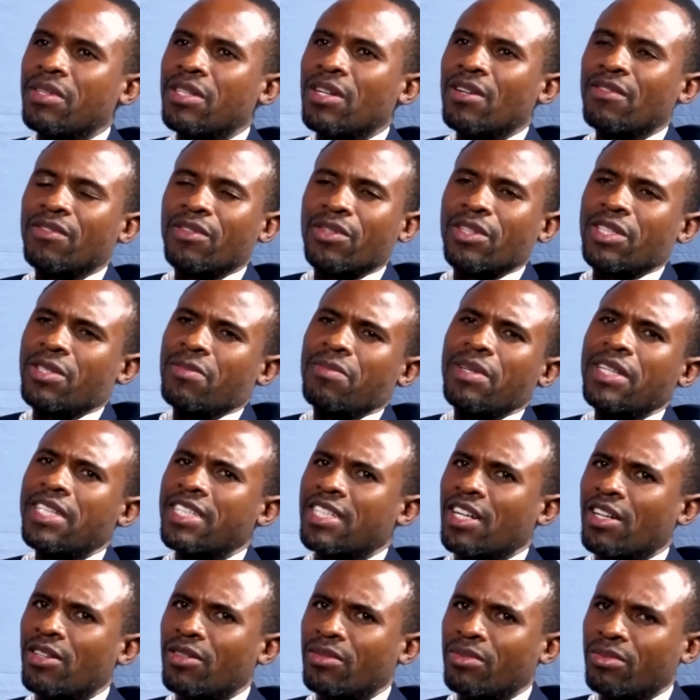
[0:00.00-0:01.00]
We have got
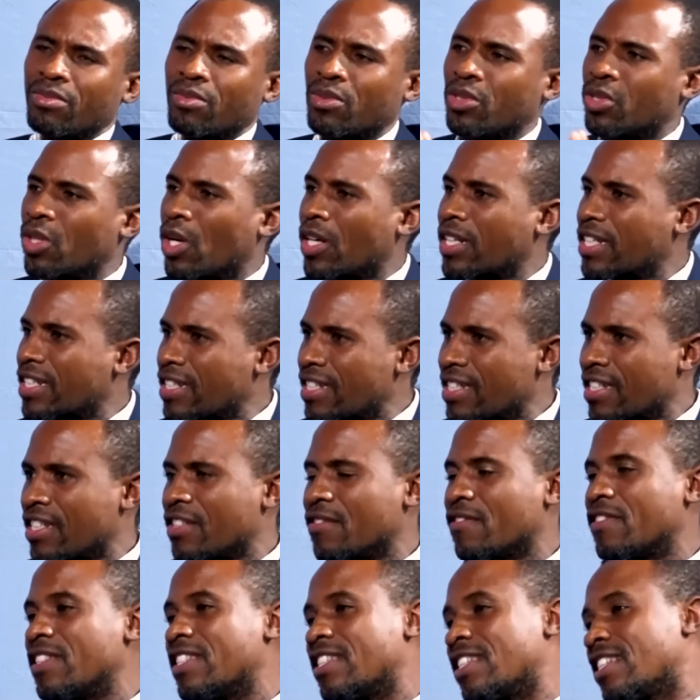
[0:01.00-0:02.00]
medical doctors
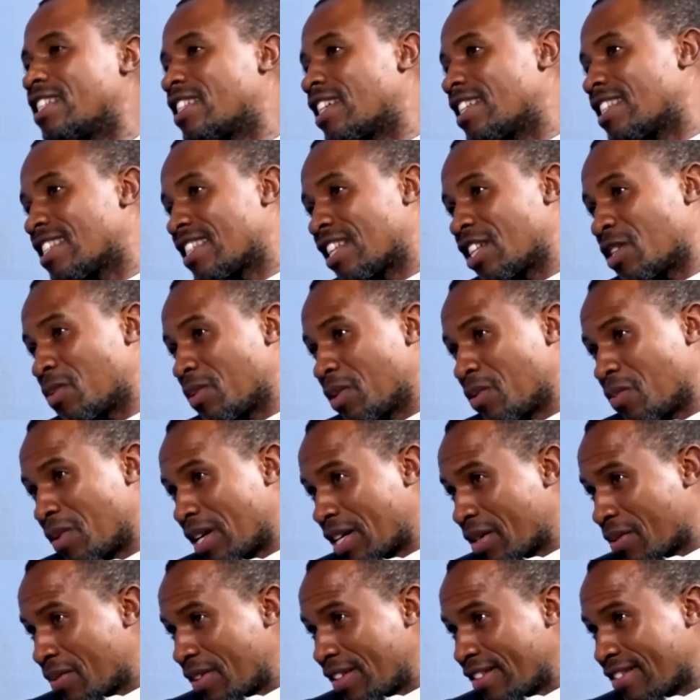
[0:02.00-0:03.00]
and physicians that we
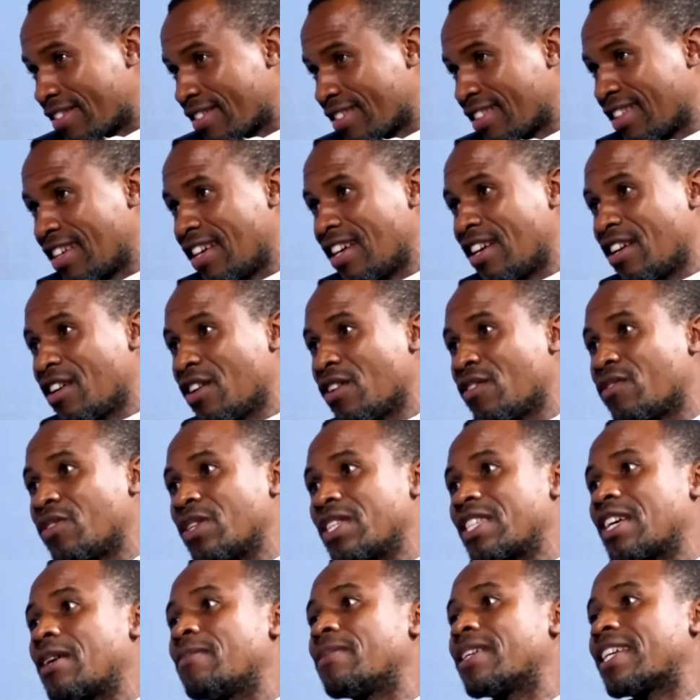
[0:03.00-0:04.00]
work with
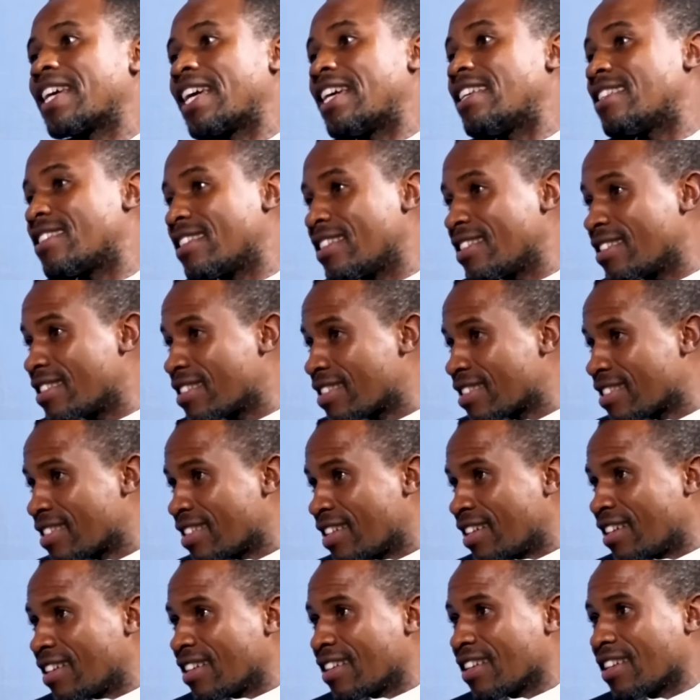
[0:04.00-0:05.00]
for some cases
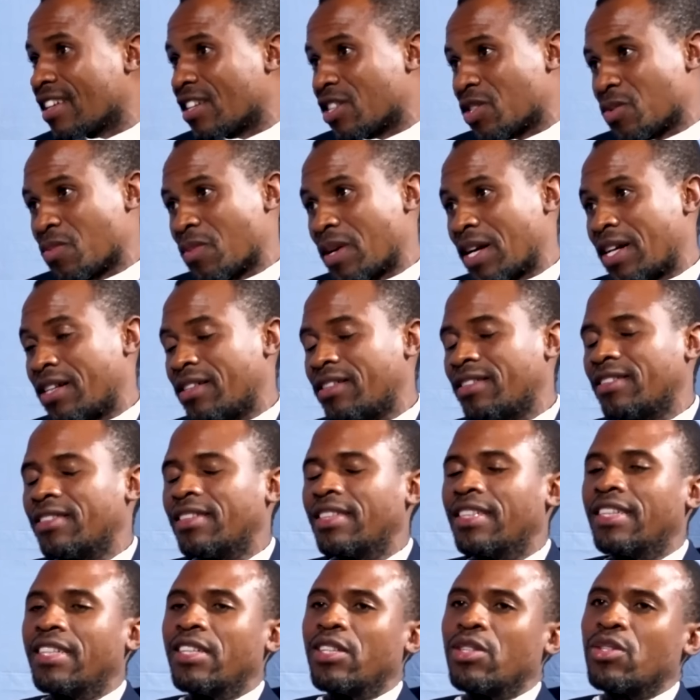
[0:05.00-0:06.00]
as well.
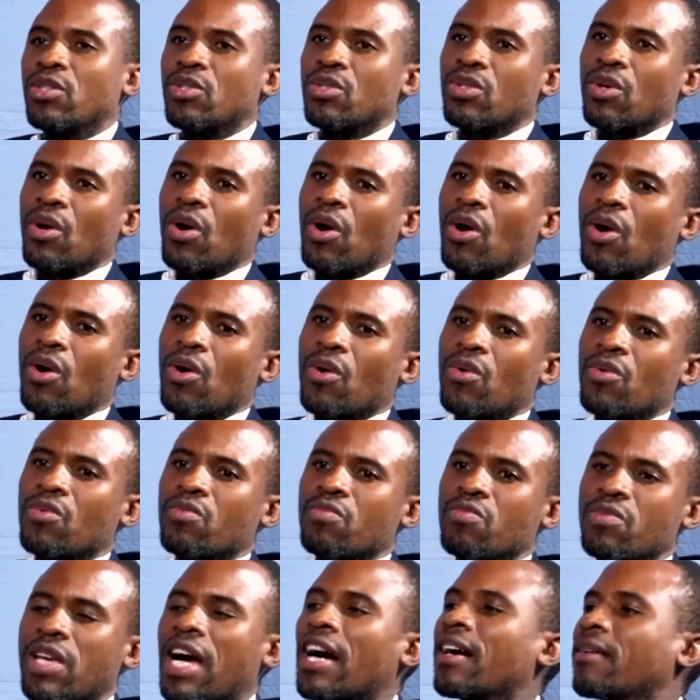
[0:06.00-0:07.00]
So
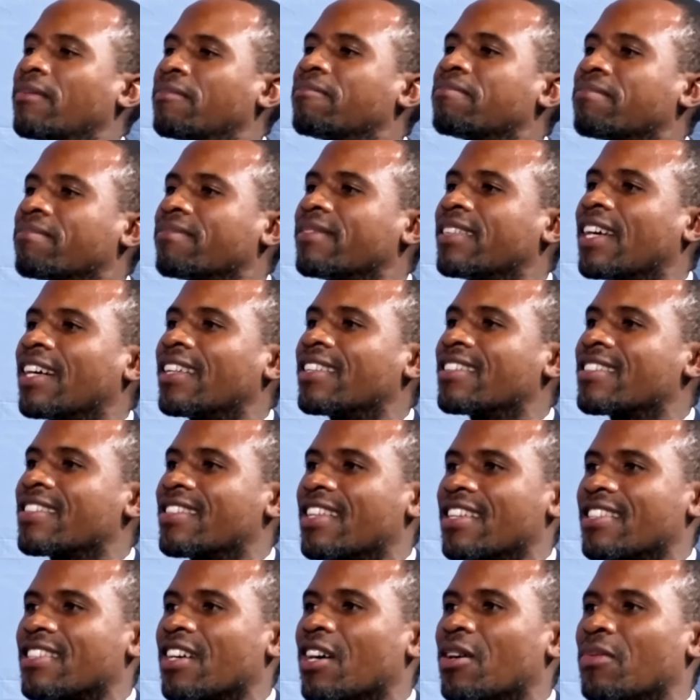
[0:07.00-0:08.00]
yeah,
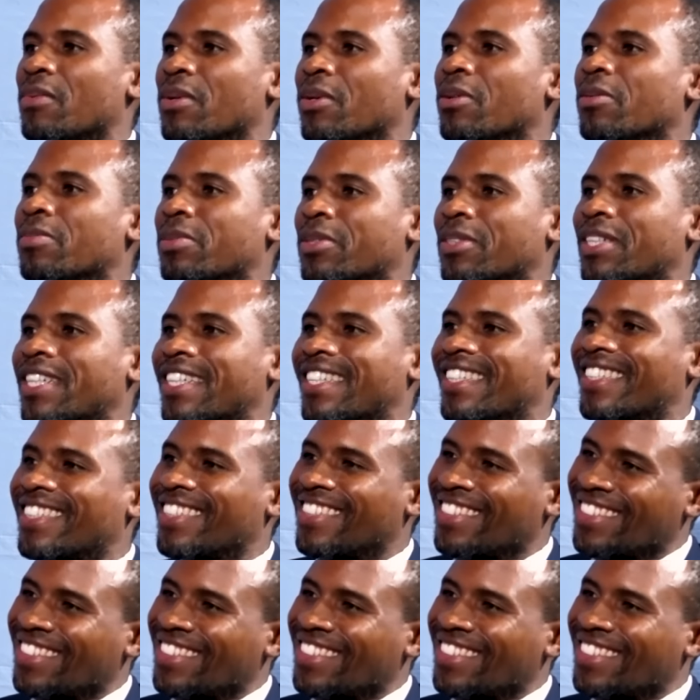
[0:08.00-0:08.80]
that's how we operate.